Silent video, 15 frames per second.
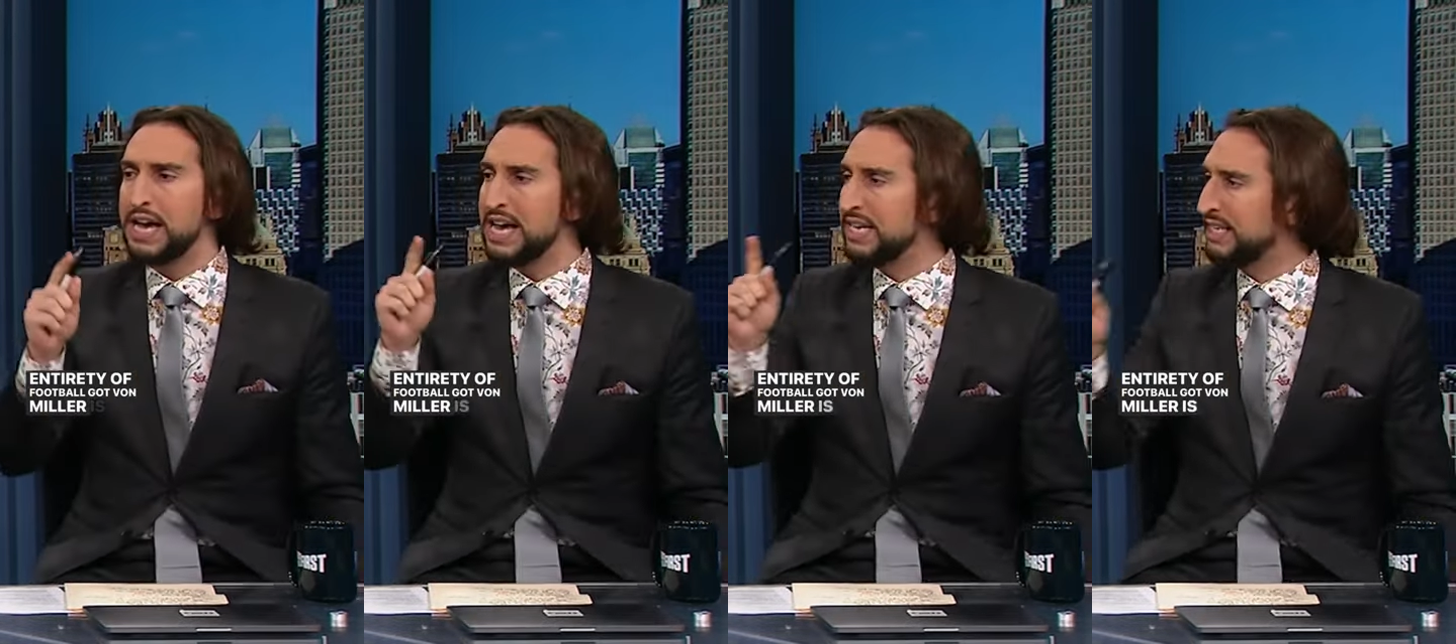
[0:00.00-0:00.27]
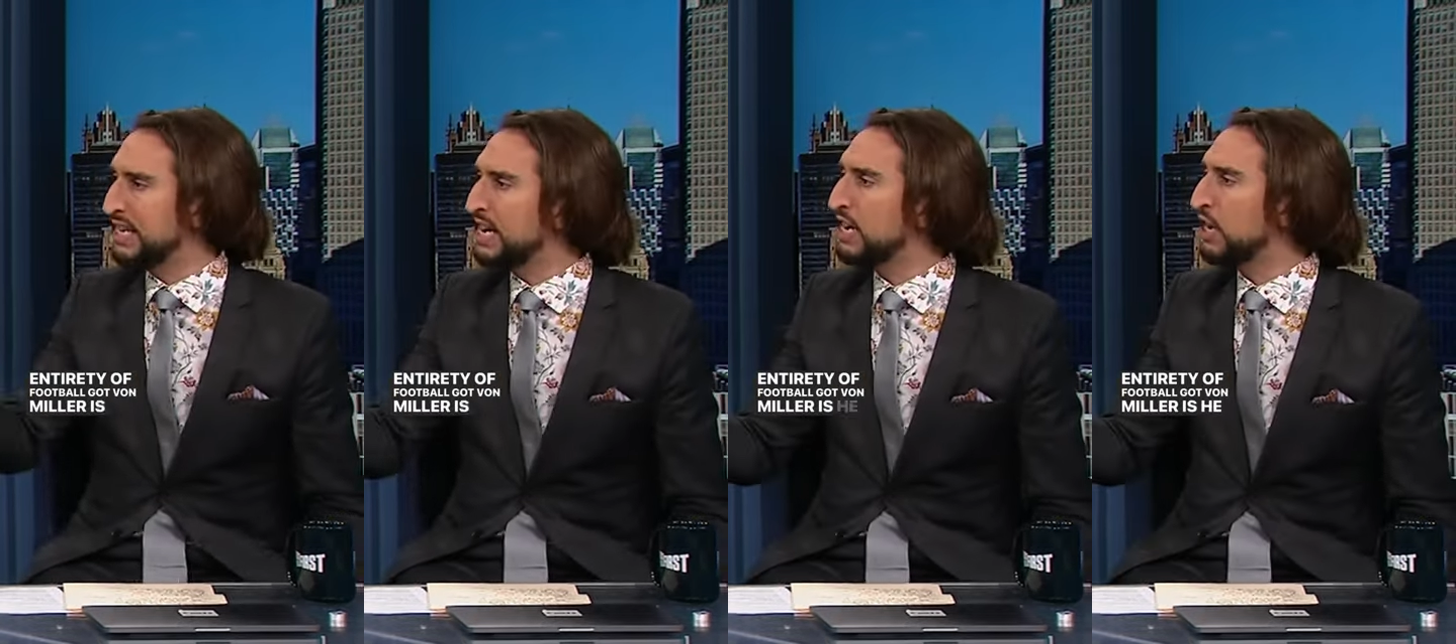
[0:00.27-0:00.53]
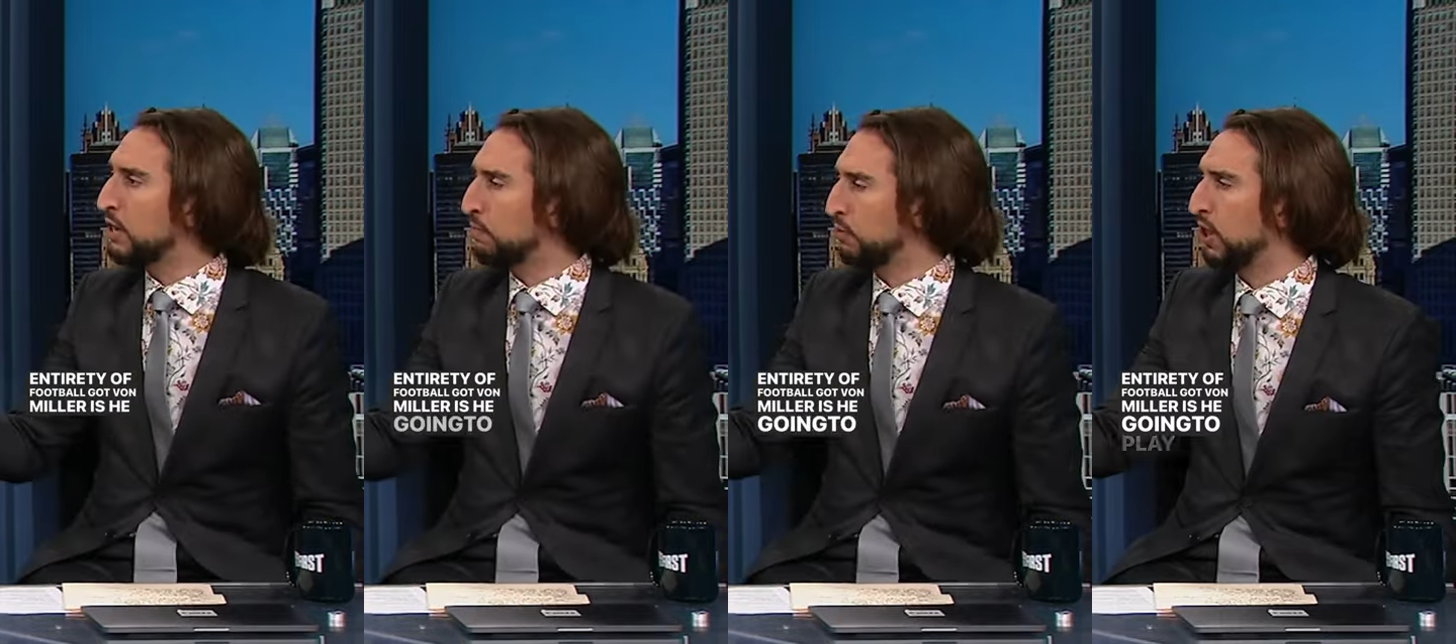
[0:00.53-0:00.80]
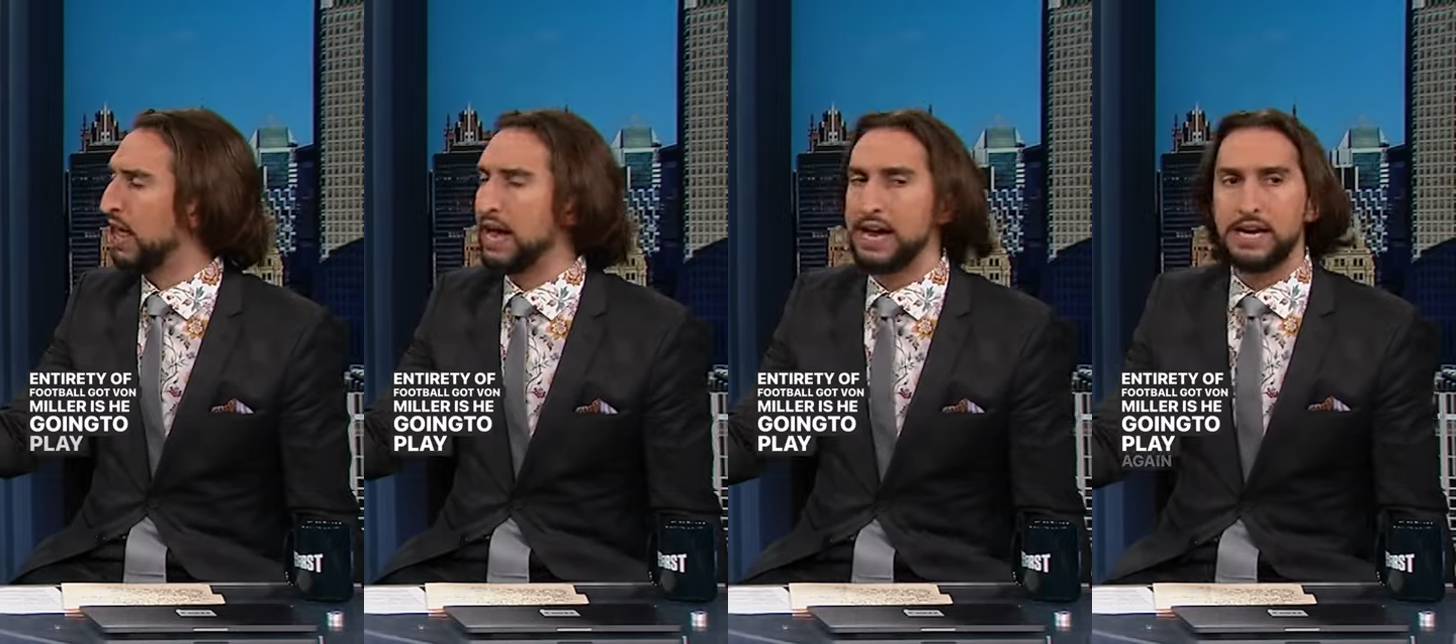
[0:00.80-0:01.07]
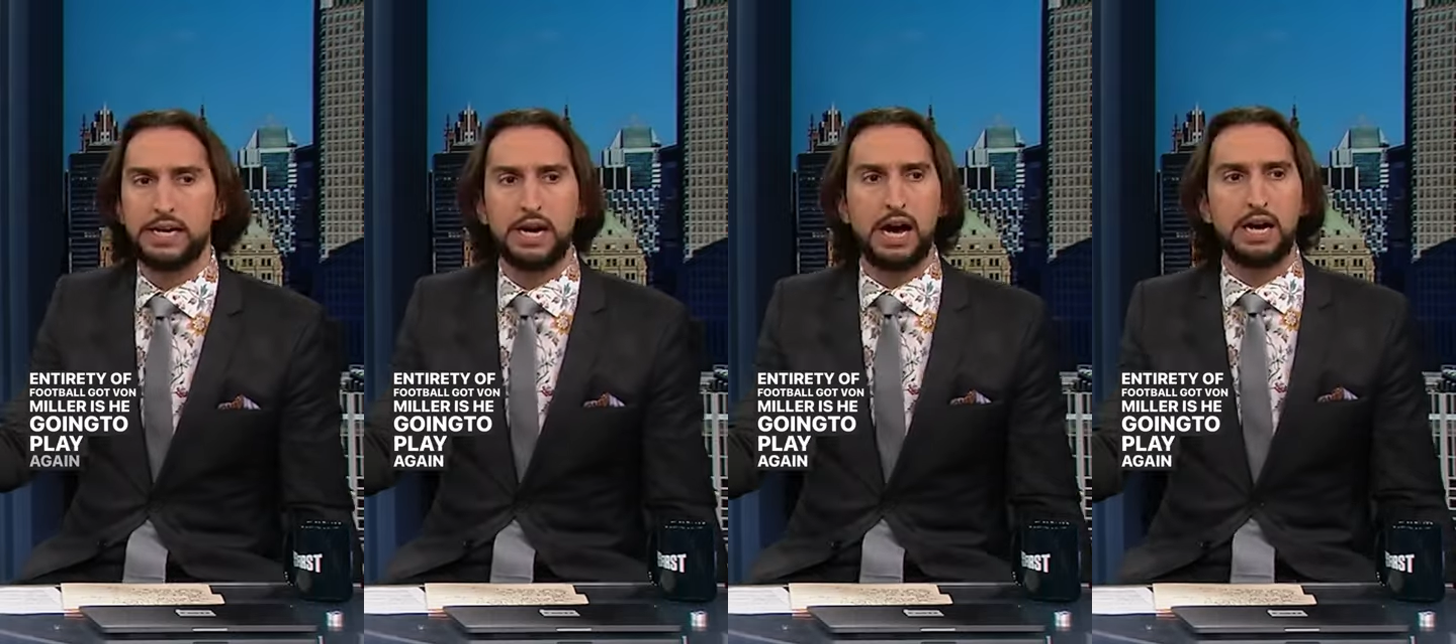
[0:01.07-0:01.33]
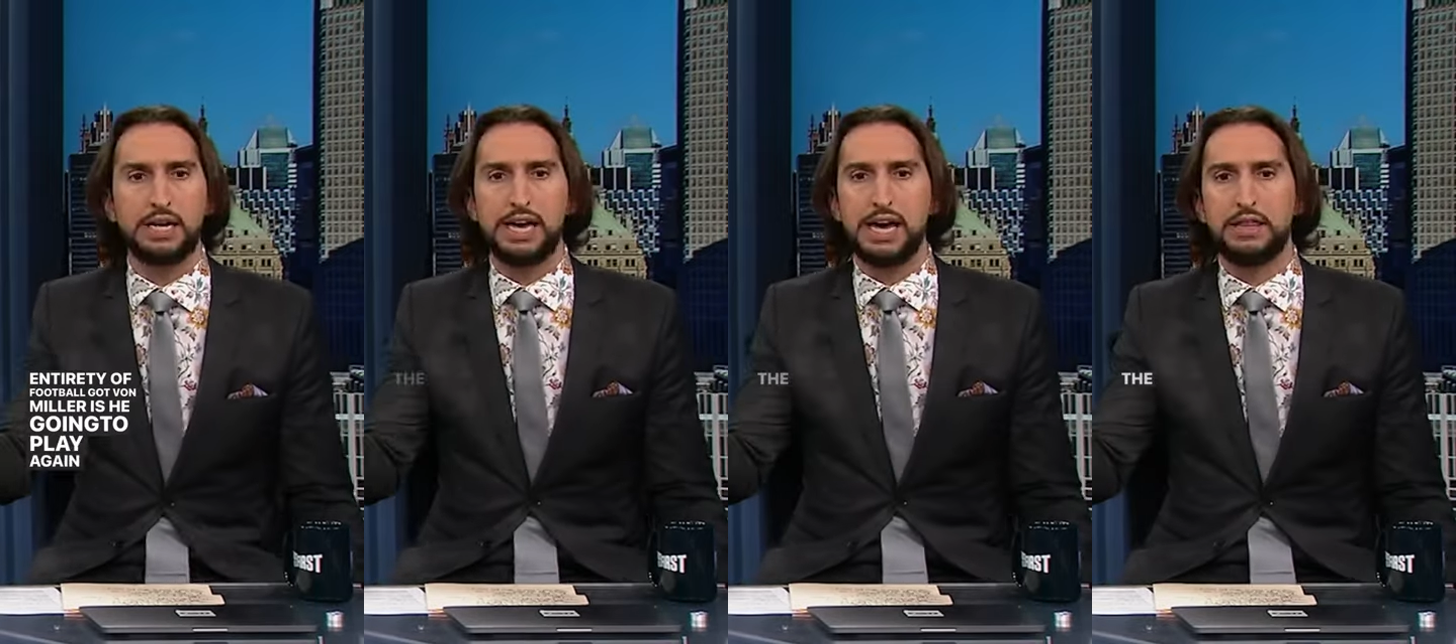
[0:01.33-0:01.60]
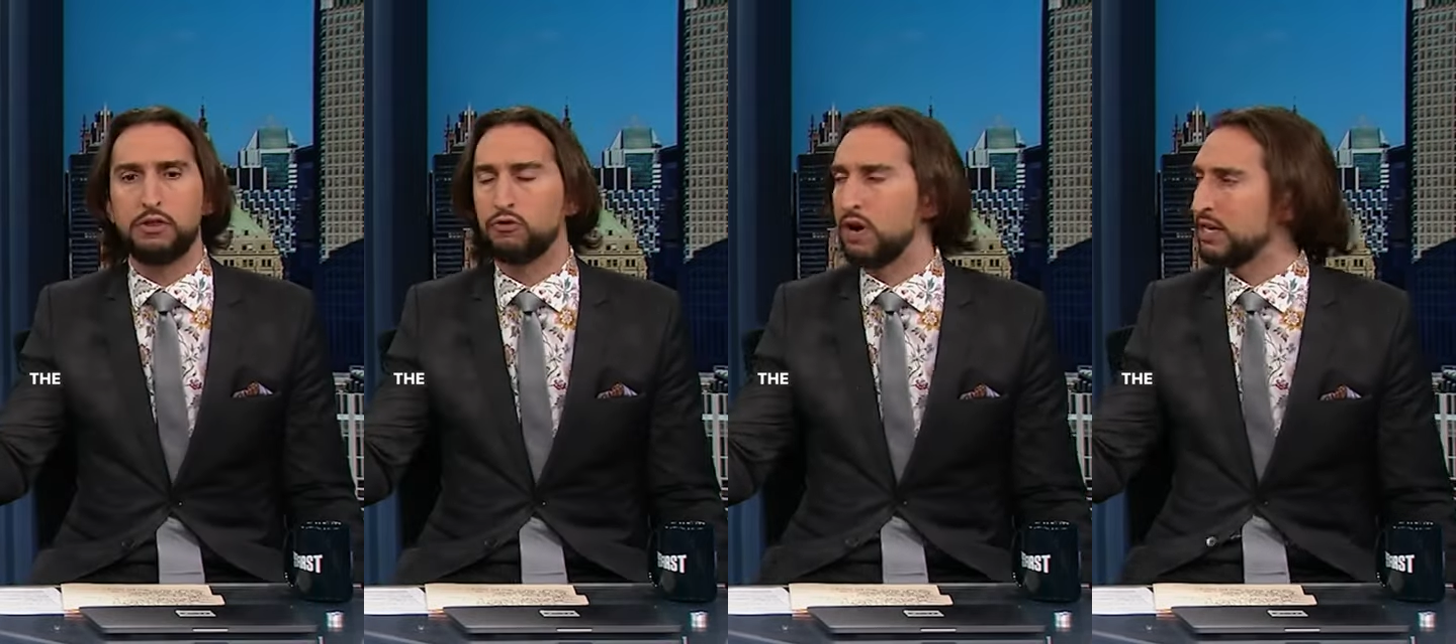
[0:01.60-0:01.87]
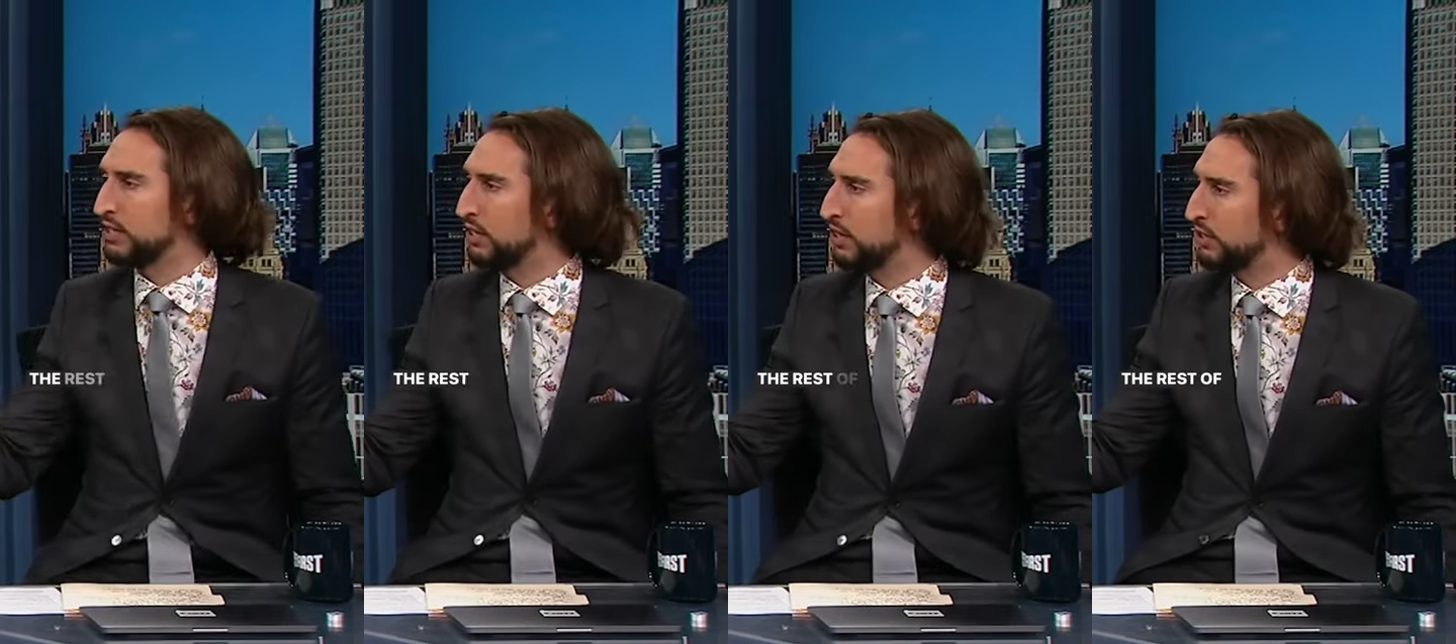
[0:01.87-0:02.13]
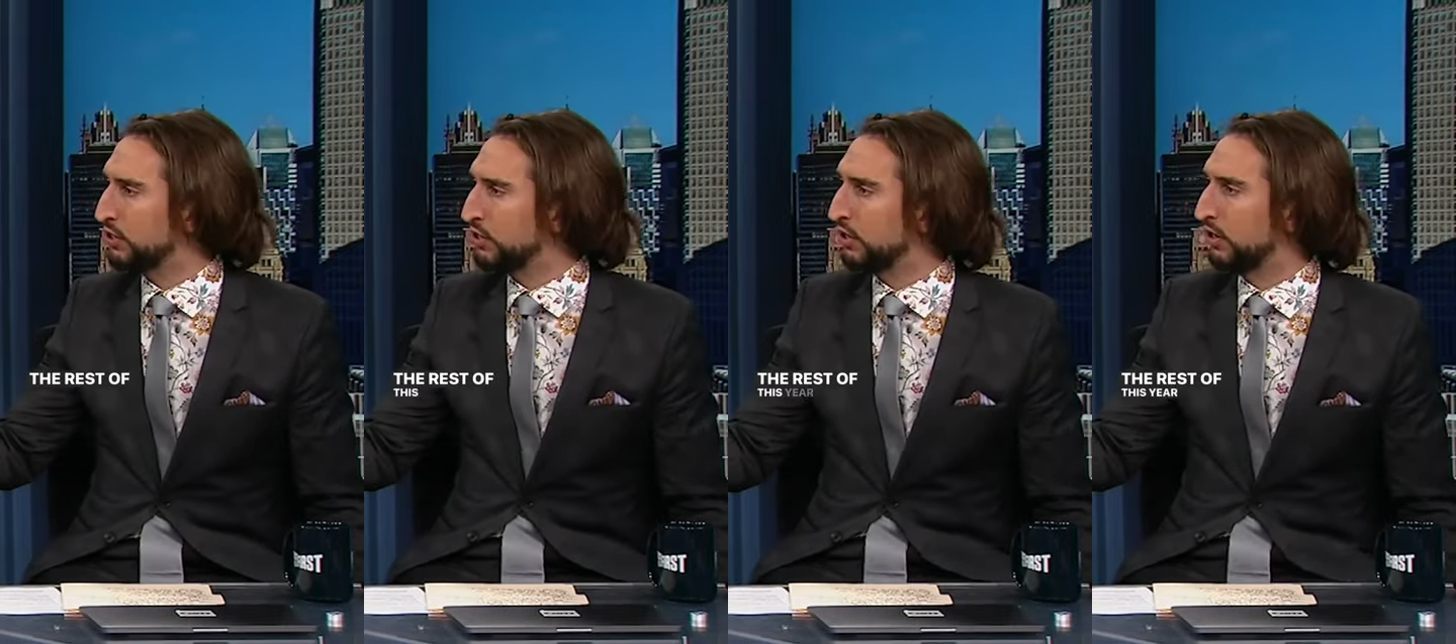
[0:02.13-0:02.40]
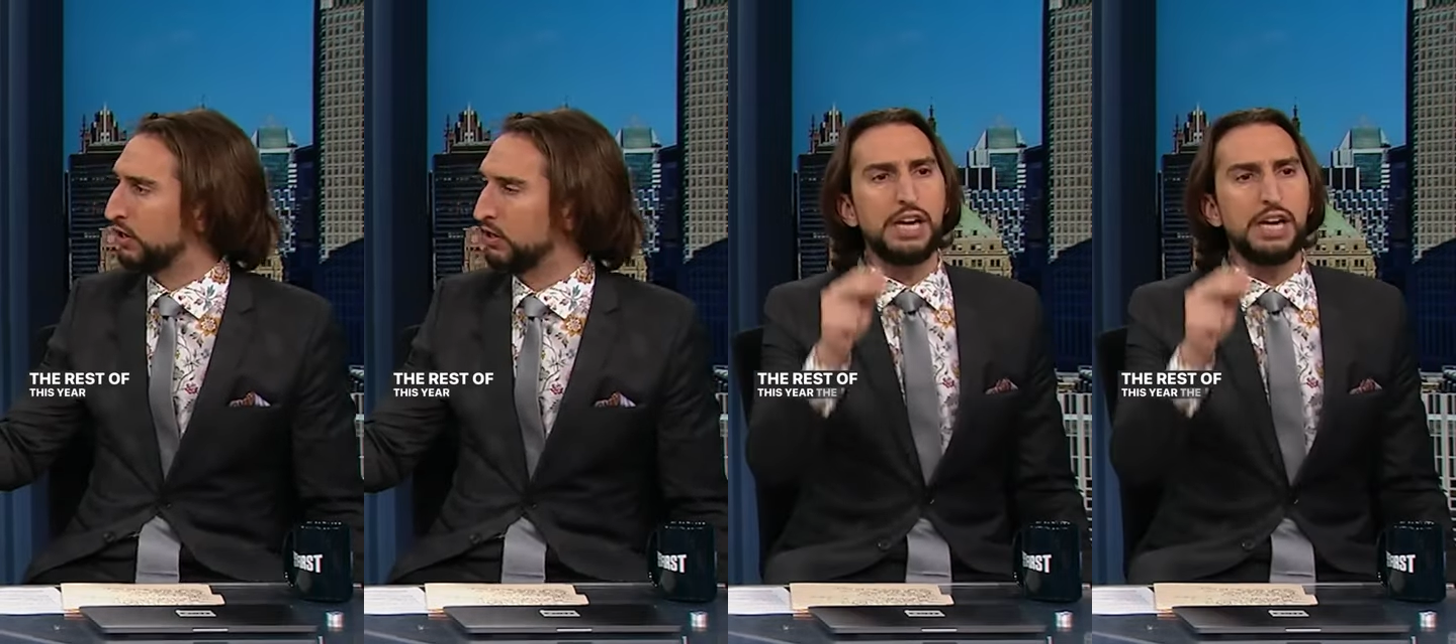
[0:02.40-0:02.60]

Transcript: Is he going to play again the rest of this year?